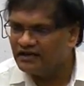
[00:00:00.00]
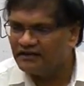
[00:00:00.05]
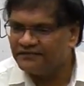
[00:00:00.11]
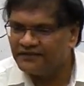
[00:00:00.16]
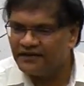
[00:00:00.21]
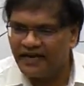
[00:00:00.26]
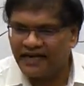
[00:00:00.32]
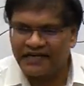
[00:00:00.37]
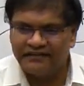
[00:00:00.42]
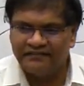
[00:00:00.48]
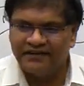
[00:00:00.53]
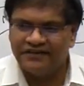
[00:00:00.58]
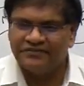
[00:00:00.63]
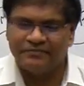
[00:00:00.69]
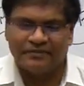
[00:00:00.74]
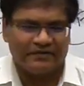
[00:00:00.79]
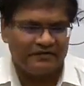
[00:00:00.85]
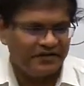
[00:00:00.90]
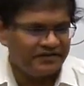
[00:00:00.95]
Unlawful
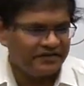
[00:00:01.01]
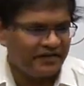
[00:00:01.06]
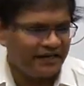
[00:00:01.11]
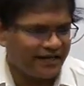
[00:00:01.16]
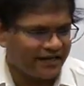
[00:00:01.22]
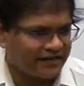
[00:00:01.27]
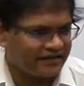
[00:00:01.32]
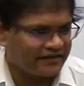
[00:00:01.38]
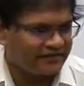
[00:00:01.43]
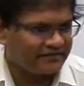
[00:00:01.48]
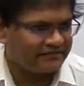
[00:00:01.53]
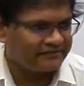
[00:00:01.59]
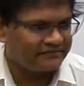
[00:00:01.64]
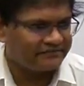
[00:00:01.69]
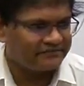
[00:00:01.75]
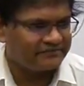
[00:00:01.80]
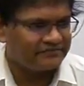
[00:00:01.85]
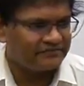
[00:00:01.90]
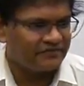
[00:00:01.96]
Activities Prevention Act,
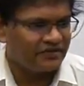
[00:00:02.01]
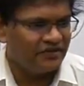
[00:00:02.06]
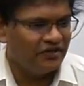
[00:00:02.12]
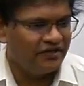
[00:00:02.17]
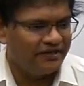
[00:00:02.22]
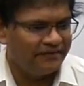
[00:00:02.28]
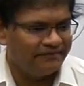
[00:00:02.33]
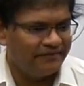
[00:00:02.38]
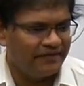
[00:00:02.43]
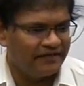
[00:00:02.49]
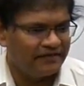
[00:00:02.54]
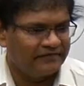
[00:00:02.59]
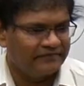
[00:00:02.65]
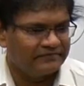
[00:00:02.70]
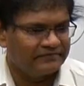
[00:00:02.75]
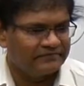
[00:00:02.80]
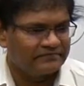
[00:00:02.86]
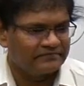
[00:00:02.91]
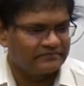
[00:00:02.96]

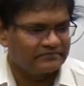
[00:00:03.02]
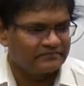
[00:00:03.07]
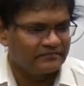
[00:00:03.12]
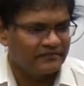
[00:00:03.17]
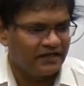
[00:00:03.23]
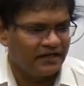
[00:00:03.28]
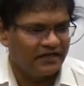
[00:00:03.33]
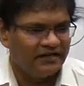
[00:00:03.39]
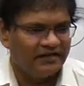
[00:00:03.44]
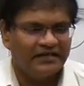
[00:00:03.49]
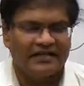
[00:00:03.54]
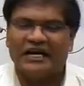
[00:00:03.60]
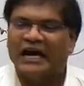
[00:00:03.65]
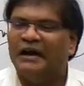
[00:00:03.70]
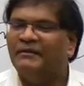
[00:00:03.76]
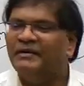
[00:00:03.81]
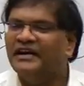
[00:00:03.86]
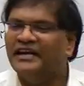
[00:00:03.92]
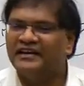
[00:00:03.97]
UAPA.
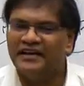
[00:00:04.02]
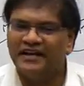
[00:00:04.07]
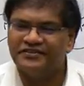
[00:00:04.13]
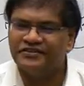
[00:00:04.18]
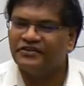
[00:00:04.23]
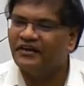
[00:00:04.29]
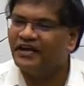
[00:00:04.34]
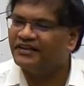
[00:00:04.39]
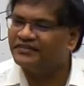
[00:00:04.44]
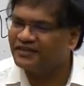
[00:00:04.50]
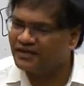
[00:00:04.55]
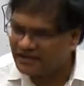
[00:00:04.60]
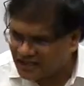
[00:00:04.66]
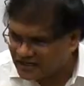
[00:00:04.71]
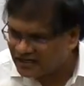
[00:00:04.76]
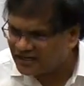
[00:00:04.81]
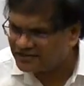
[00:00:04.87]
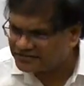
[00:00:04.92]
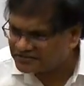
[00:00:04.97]
The government declares you as
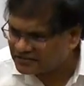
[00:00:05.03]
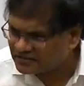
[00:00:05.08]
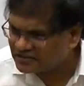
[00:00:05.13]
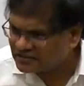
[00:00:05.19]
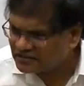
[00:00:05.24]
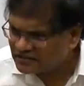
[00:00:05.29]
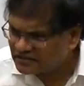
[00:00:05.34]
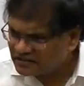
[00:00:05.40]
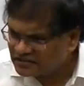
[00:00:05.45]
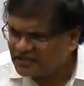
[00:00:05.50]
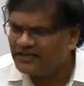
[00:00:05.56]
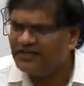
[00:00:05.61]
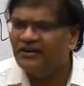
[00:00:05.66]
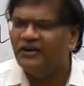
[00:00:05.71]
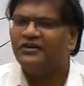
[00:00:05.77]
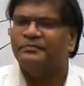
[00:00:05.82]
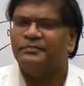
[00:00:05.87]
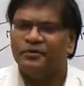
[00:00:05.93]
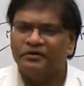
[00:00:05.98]
a terrorist,
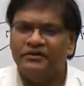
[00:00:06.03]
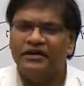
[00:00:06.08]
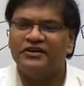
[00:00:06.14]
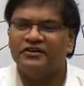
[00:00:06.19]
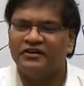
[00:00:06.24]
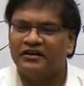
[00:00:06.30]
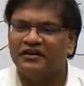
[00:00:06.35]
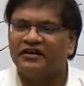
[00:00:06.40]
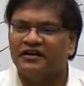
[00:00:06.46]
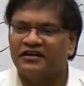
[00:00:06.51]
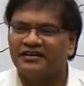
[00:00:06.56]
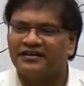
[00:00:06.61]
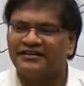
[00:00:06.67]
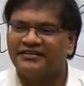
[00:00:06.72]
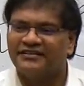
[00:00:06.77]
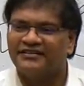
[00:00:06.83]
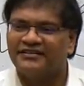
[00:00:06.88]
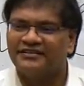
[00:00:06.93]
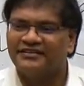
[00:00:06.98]
then you have to prove that you are
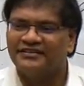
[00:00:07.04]
not.